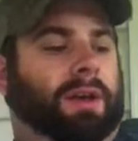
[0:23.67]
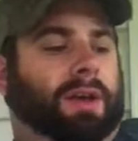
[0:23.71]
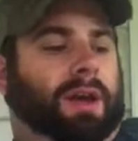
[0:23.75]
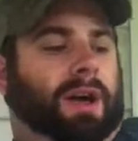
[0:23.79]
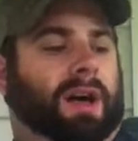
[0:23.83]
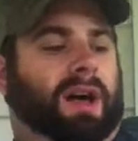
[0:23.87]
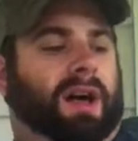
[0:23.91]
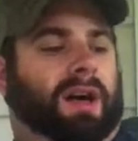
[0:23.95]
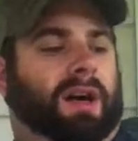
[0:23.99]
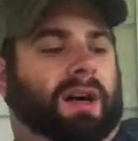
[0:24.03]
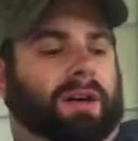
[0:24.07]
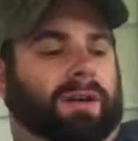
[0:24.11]

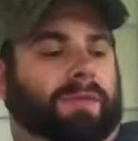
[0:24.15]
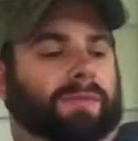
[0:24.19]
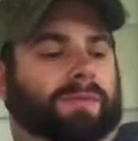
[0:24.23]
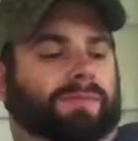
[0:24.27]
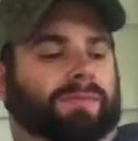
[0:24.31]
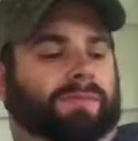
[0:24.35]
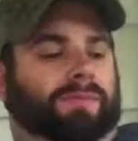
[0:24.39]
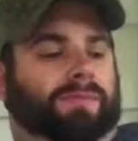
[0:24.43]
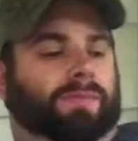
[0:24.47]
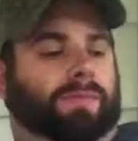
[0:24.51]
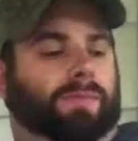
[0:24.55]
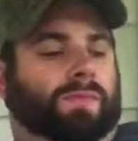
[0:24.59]
Um,
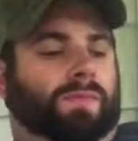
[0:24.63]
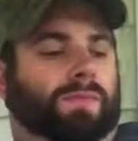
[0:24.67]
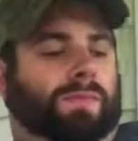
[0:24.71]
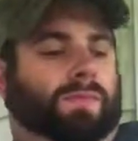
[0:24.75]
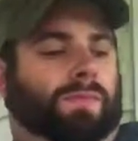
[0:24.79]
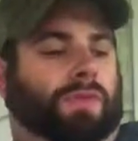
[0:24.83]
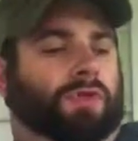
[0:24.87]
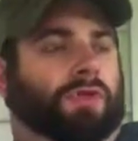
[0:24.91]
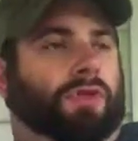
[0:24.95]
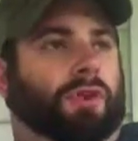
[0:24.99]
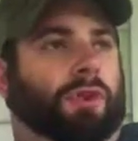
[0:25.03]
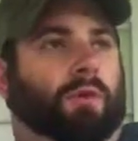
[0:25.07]

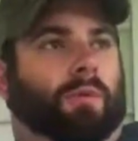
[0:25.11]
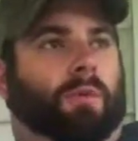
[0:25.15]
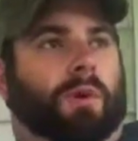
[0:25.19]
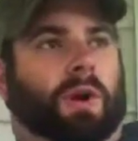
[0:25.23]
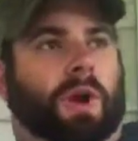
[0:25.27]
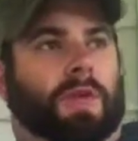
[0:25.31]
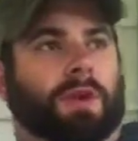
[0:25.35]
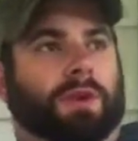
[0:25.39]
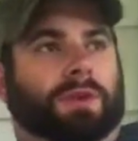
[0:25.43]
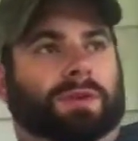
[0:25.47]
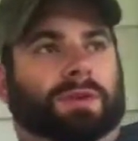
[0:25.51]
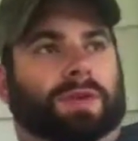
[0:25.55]
they're one
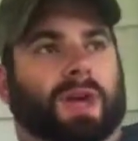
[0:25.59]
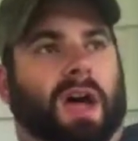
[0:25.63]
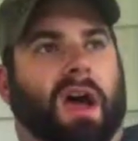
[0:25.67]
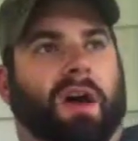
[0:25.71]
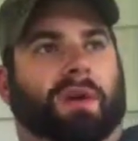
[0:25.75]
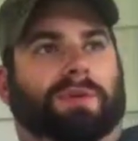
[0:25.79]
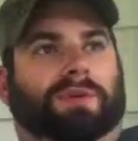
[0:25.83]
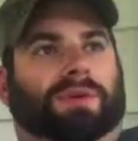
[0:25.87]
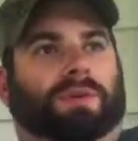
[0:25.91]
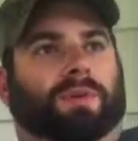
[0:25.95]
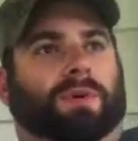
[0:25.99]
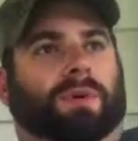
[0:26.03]
of those
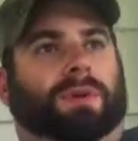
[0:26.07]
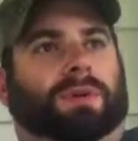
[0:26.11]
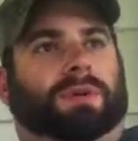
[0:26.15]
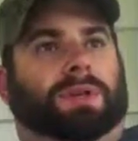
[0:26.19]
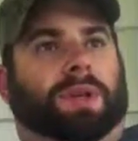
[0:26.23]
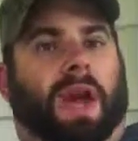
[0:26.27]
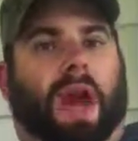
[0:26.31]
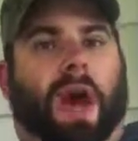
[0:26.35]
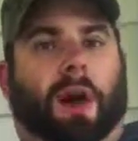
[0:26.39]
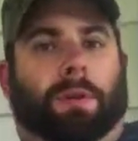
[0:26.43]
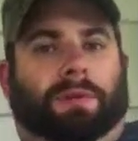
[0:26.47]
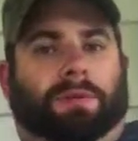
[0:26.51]
knives where you
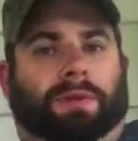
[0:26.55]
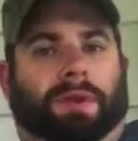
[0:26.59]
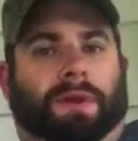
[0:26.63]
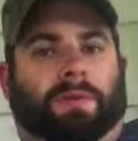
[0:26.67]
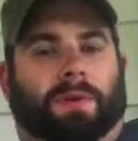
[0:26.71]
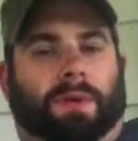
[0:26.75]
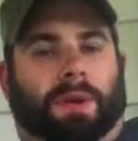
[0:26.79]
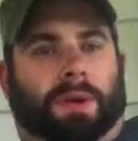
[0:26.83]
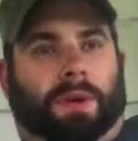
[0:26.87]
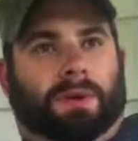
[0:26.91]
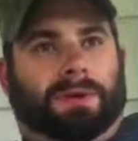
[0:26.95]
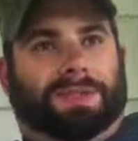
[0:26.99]
say, I would
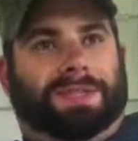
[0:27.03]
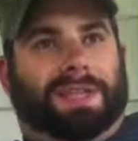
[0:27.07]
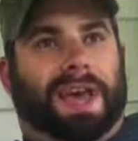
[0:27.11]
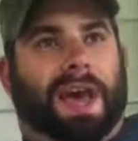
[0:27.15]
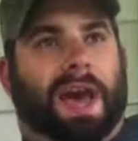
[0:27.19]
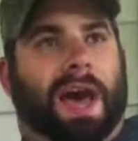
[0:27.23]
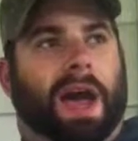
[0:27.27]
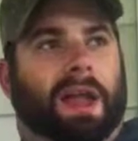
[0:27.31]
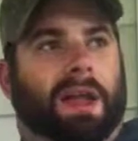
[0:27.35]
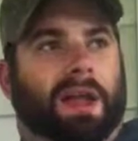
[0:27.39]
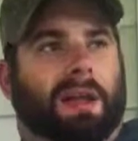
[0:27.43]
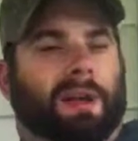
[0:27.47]
never use
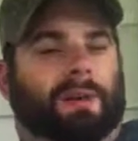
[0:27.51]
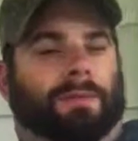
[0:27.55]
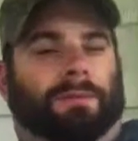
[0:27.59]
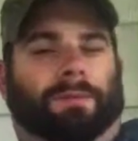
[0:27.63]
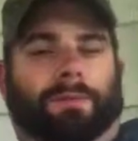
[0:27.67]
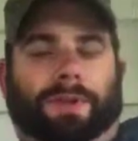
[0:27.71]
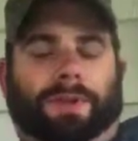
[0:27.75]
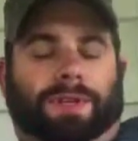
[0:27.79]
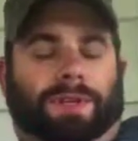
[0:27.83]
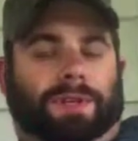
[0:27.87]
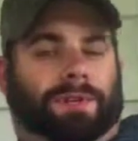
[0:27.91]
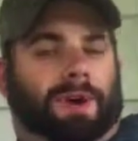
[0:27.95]
that.
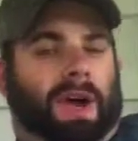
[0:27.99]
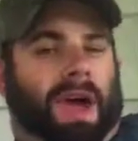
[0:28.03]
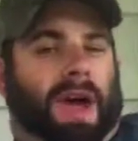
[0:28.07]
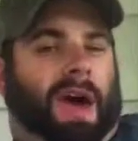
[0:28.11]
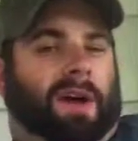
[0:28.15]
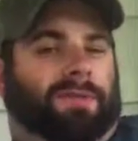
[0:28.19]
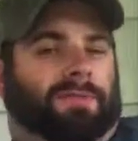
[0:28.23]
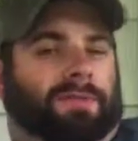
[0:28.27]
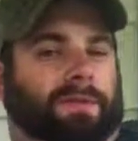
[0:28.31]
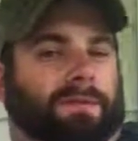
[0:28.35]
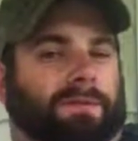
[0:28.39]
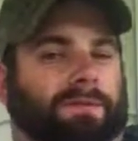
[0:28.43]
Once you
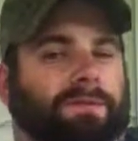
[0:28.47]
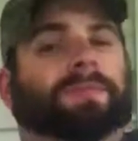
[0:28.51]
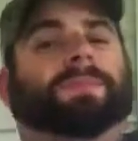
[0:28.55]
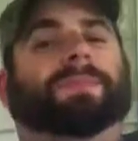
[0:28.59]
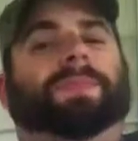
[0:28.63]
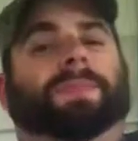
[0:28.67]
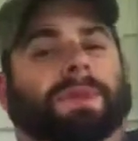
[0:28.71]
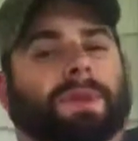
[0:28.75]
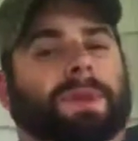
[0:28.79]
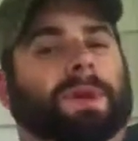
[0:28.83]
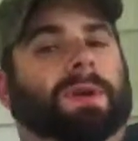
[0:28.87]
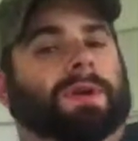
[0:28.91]
have them,
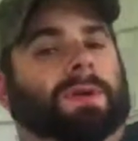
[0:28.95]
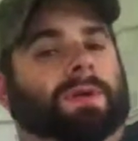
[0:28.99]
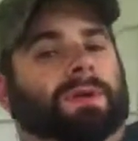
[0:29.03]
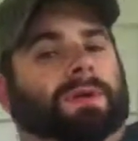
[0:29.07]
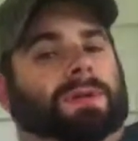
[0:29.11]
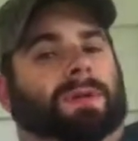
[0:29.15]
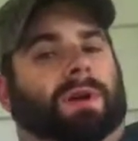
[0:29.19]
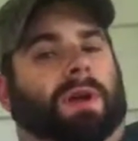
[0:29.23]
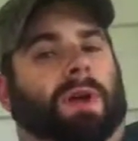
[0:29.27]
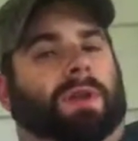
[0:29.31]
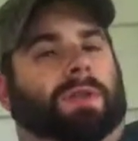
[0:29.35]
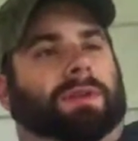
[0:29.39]
you
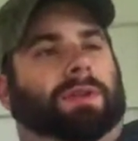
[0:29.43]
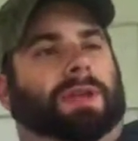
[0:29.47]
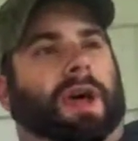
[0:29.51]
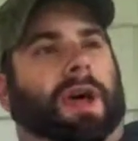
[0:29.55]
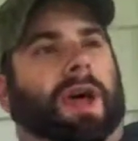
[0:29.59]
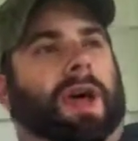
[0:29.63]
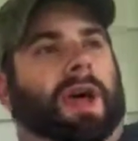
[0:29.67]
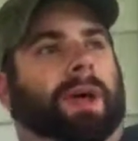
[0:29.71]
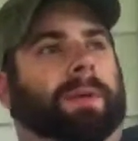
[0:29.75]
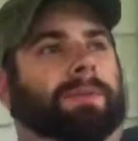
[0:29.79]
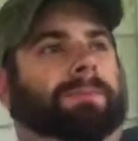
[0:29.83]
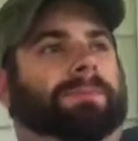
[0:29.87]
use it all the
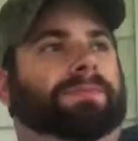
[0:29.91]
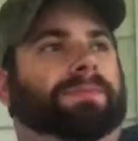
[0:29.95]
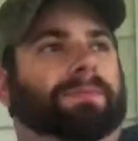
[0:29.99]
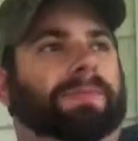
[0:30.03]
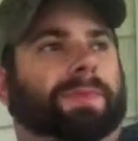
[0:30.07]
time.